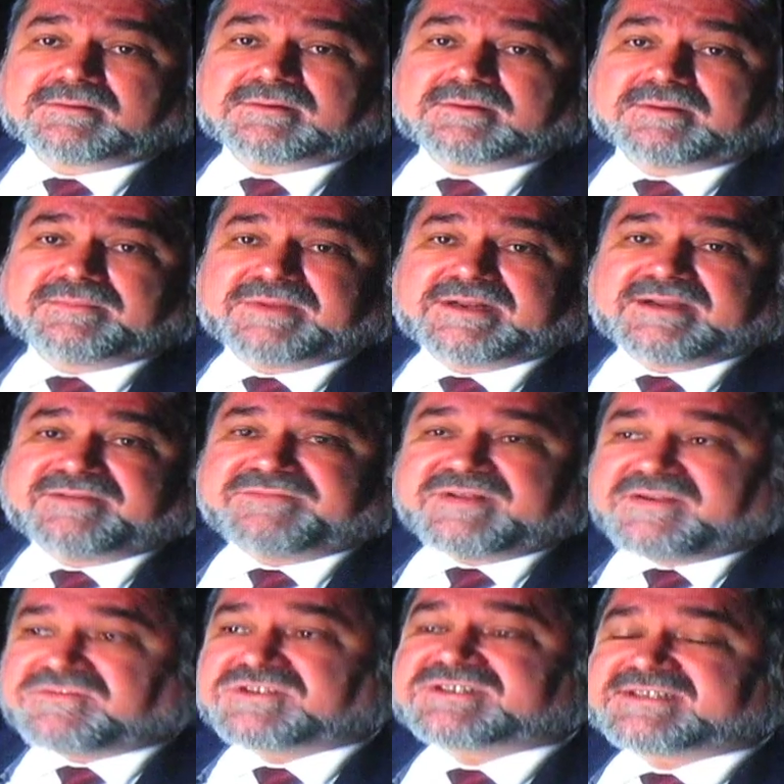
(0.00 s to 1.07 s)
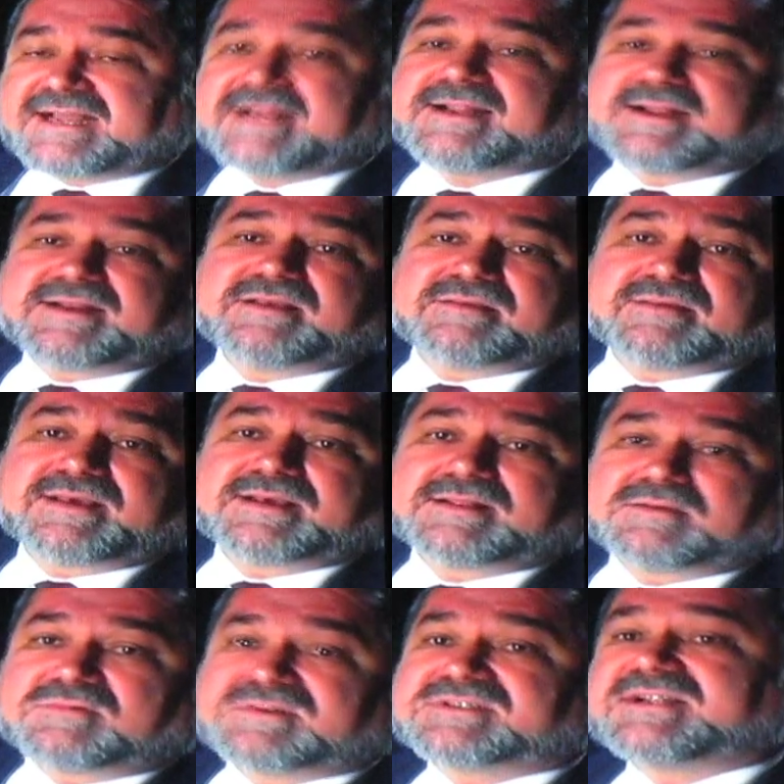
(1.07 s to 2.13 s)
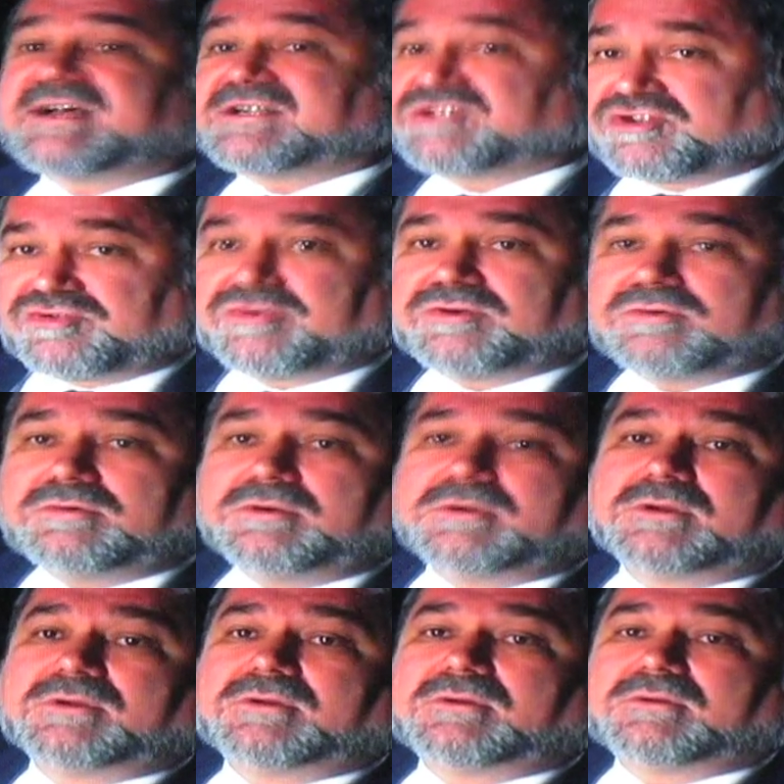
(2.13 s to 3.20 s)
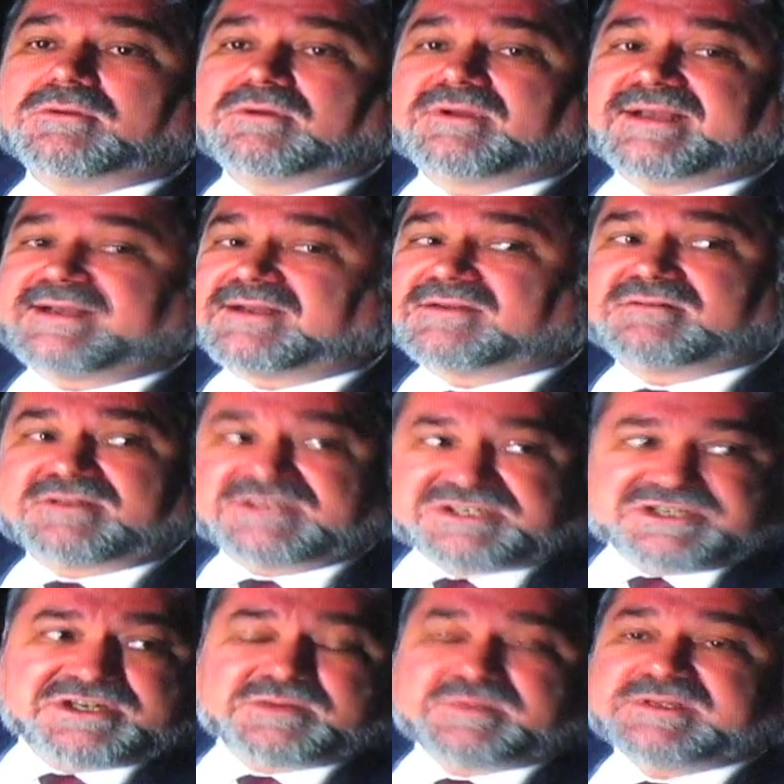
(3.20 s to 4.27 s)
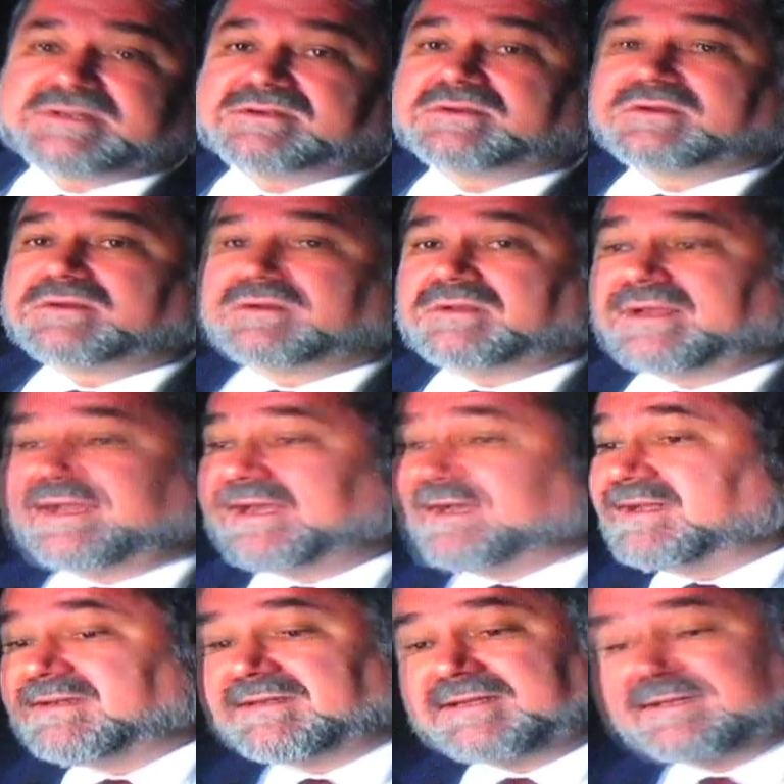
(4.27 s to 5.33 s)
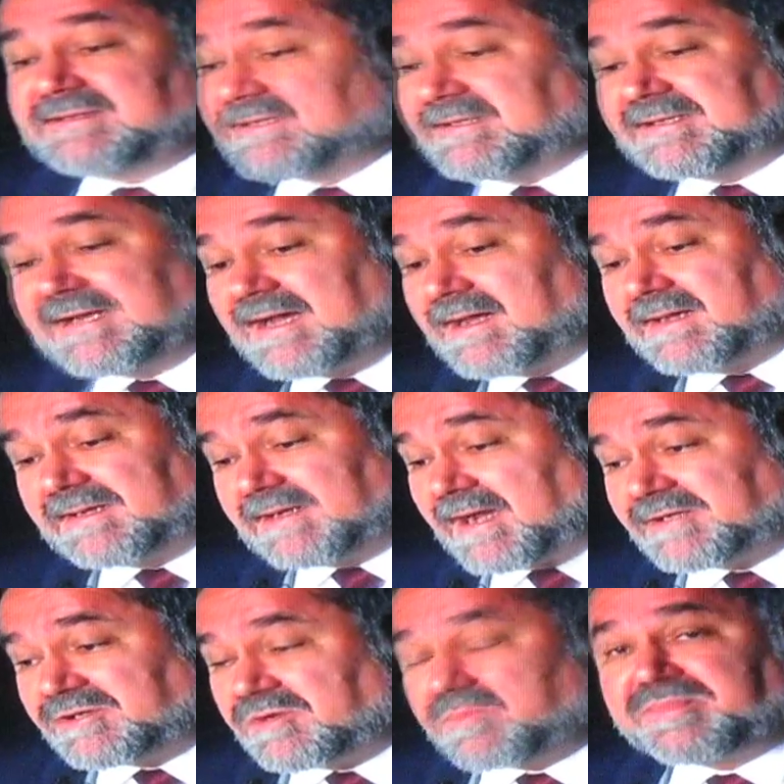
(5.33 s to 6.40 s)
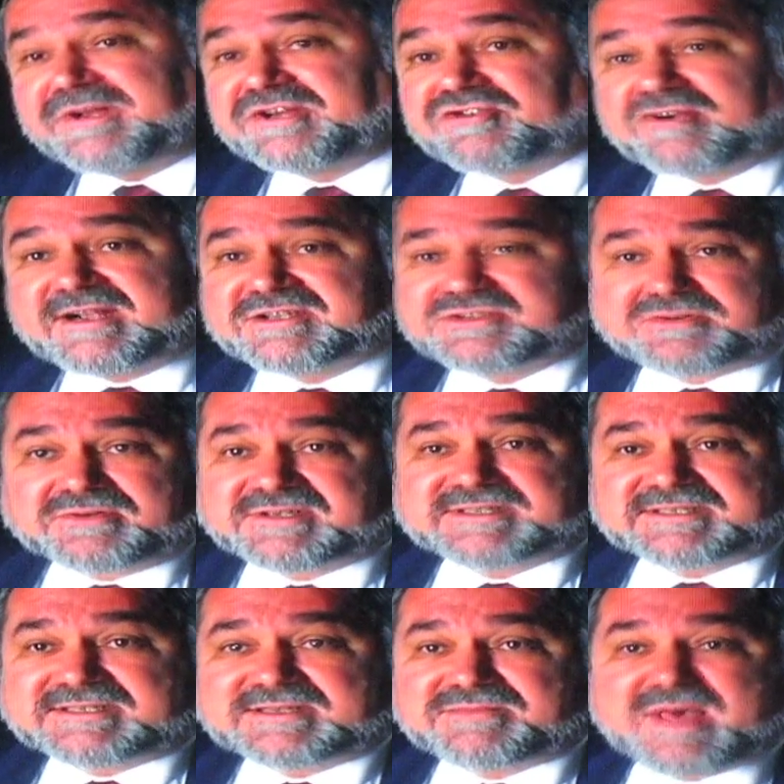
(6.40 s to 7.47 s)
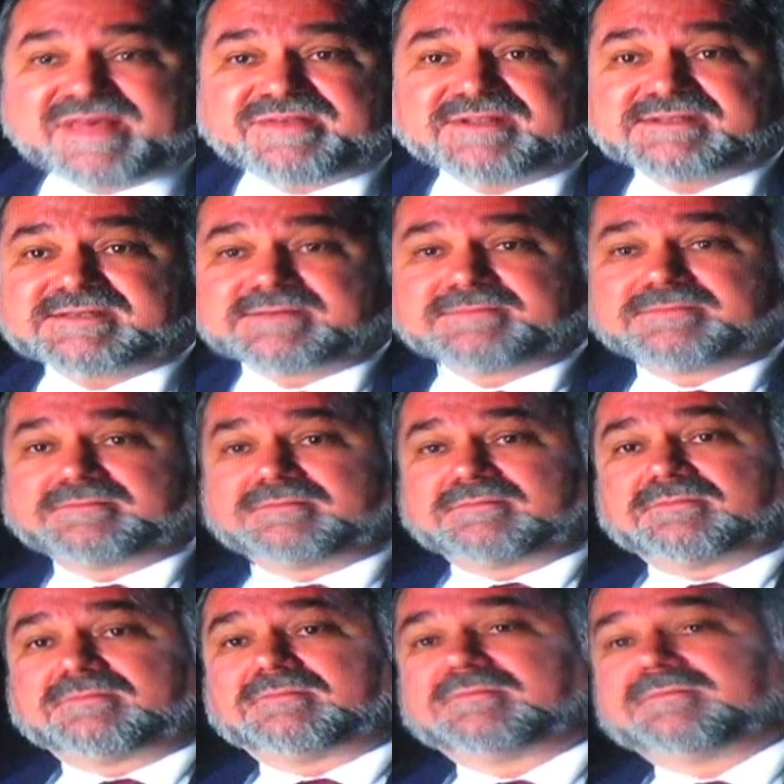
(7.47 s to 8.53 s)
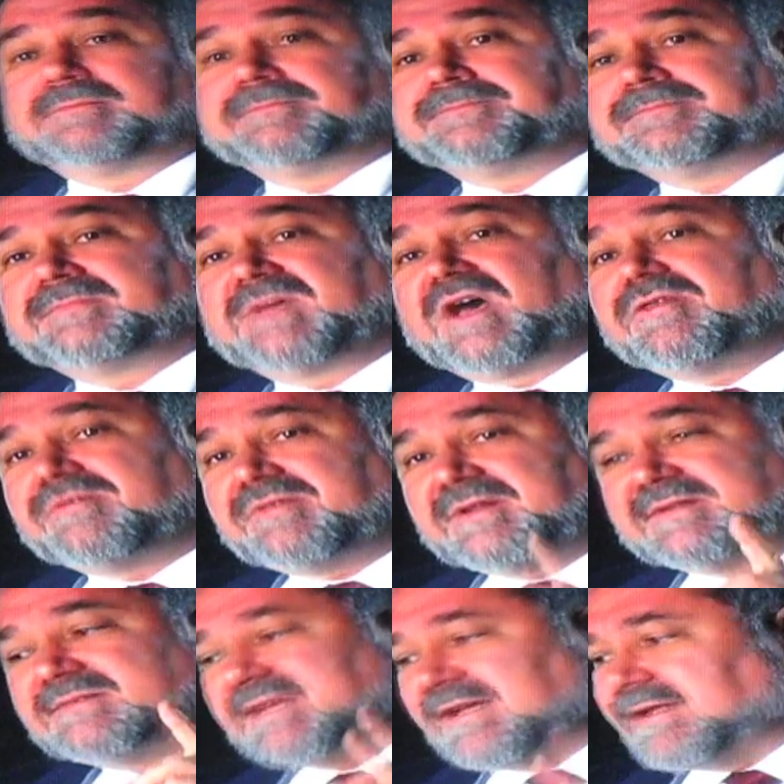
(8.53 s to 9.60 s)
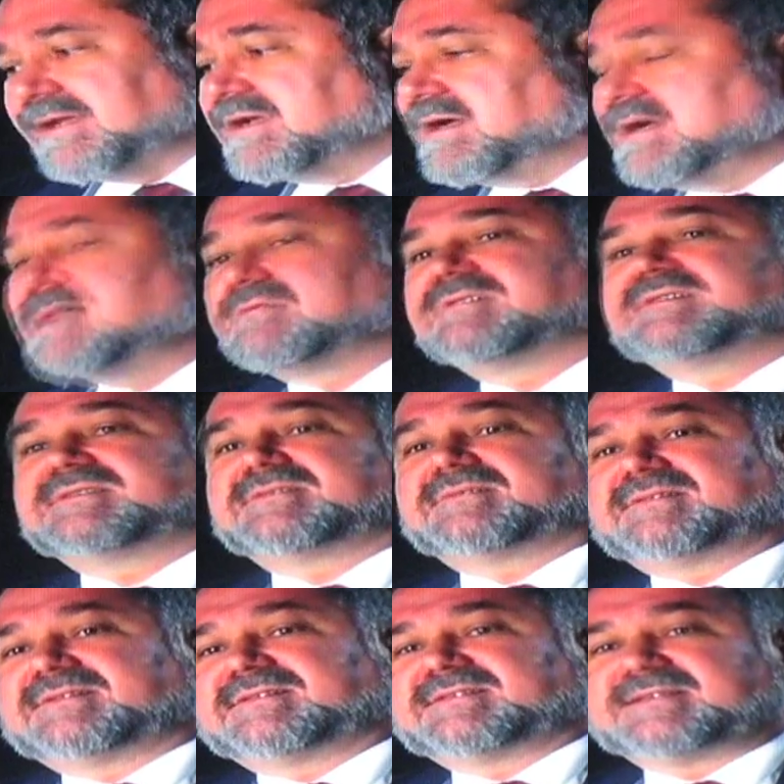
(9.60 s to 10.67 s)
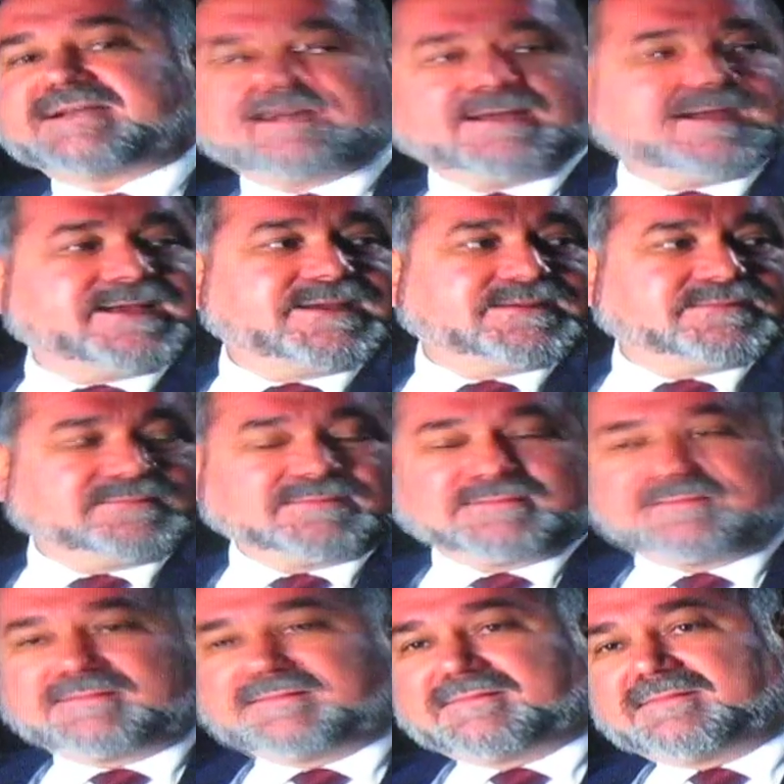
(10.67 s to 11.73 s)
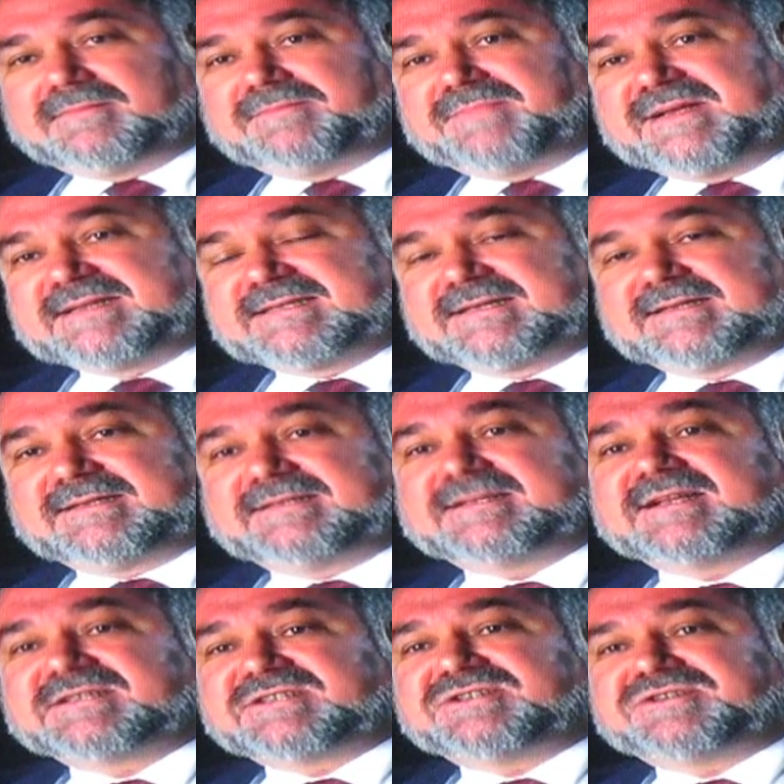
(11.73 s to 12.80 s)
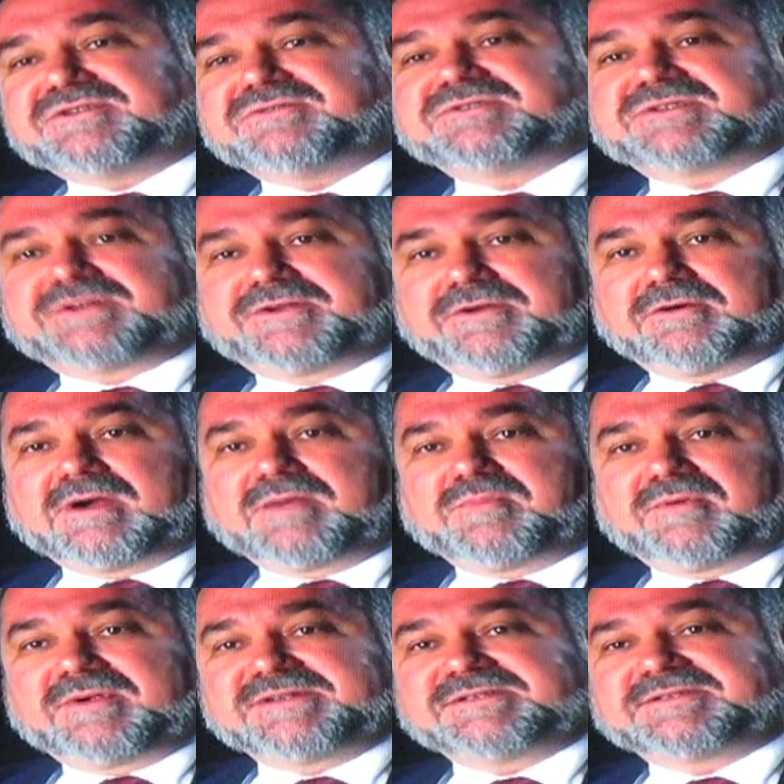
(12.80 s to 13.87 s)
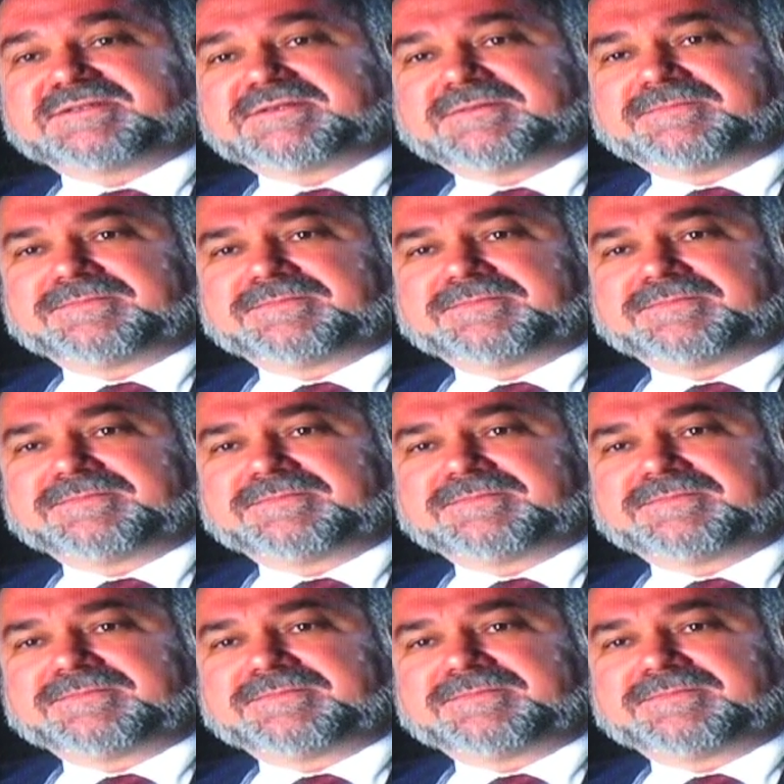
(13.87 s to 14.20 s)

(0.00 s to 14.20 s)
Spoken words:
I mean, I've never said anything that was not true and legitimate, and I don't betray sources and methods. Other than telling Congress that CIA basically doesn't do secure operations.